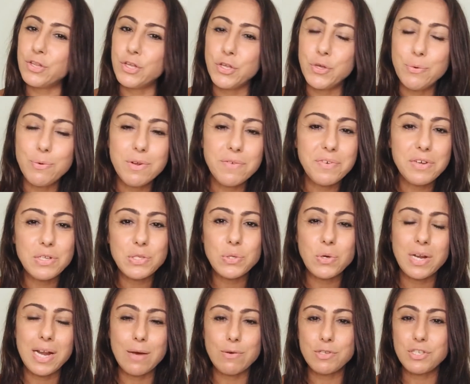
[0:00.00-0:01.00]
universe
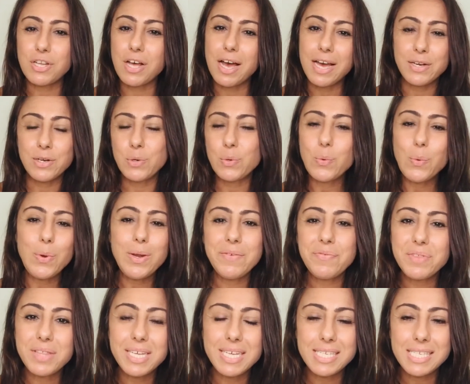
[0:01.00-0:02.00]
on our side, and all of
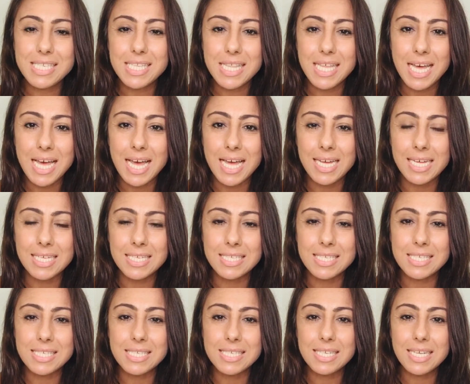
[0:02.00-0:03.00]
these
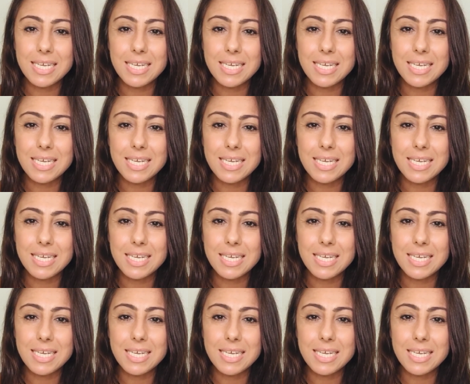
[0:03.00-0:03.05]
things.